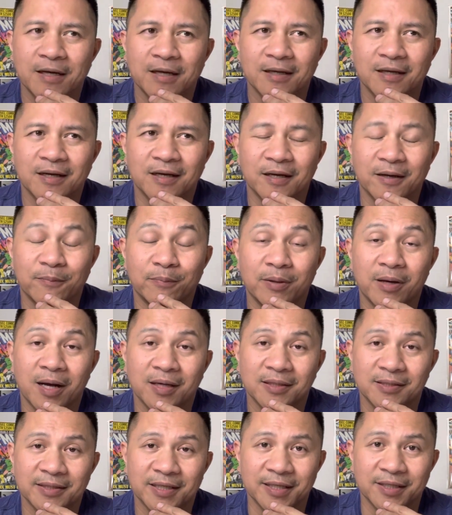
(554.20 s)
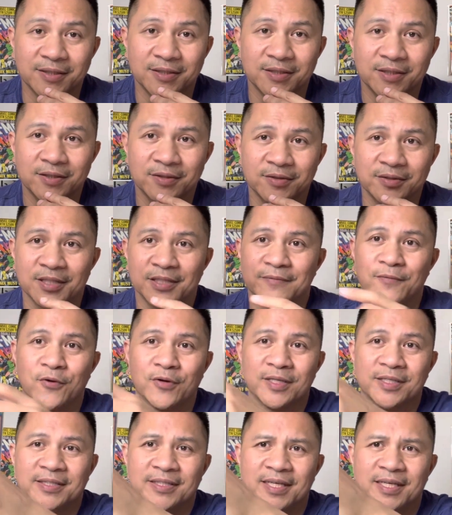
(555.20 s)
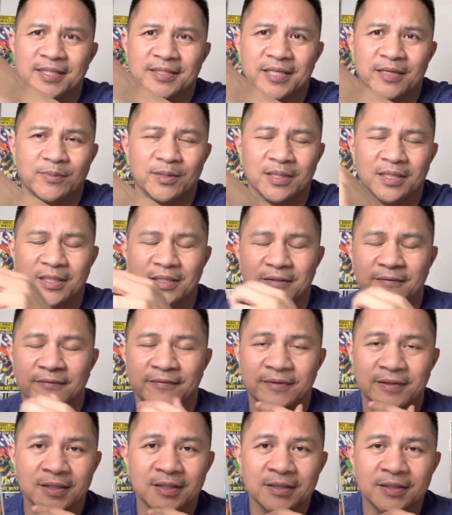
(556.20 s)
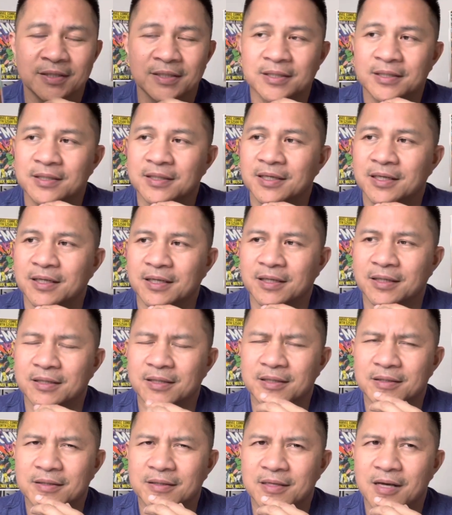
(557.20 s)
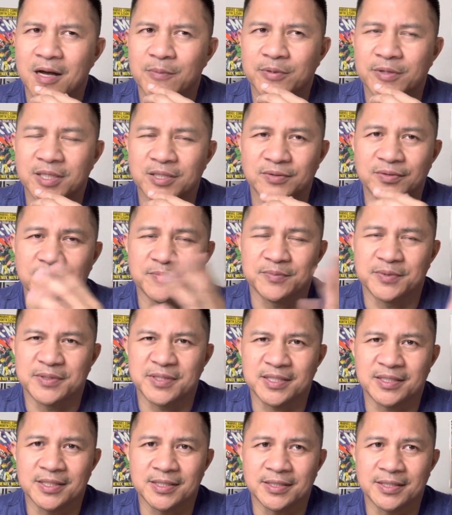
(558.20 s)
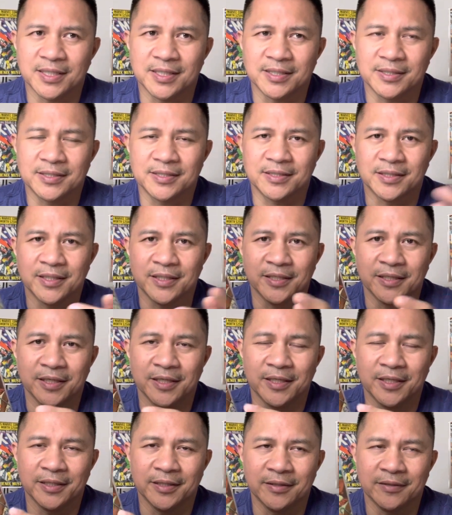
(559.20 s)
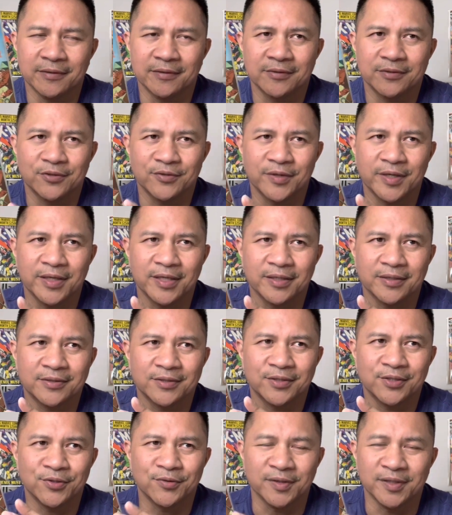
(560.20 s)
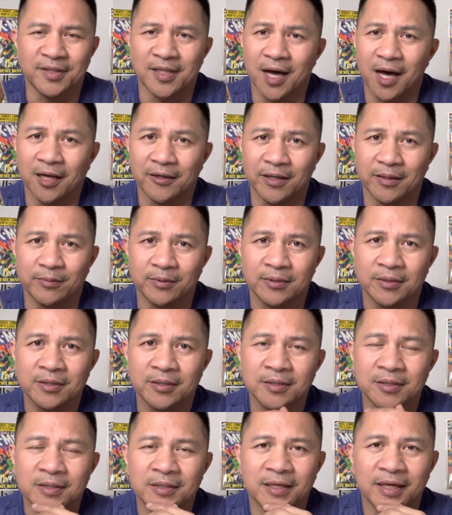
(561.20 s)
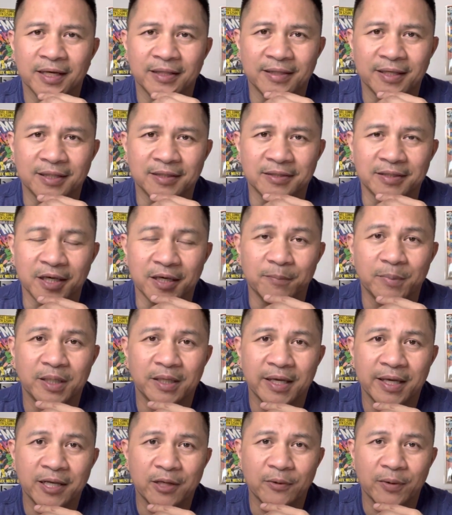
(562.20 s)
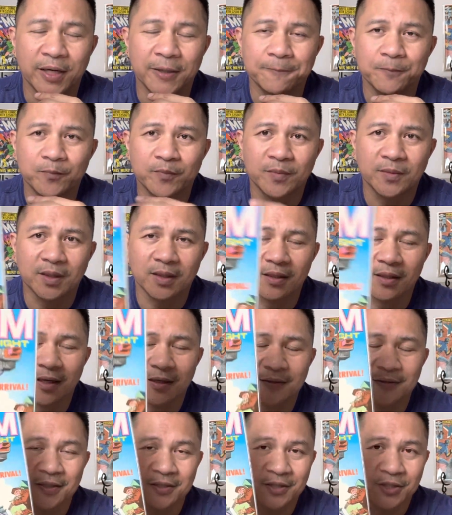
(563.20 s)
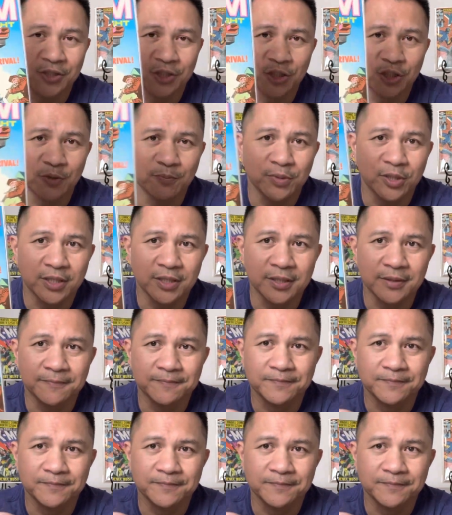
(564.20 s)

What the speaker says: Bronze Age, because it's 40 cents, I believe. Copper Age was 60 cents and to $1 at that time. But anyway, this is a good book.